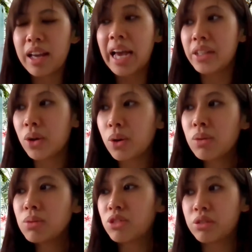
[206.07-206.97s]
I
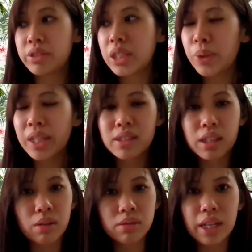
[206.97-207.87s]
know 3 weeks
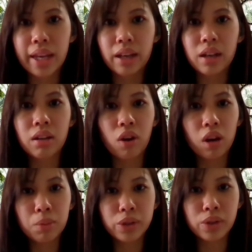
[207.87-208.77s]
sounds like a
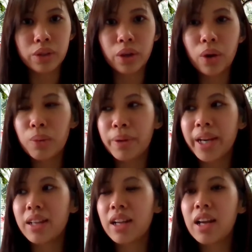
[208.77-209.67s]
lot more to go,
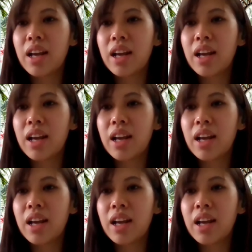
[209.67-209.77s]
but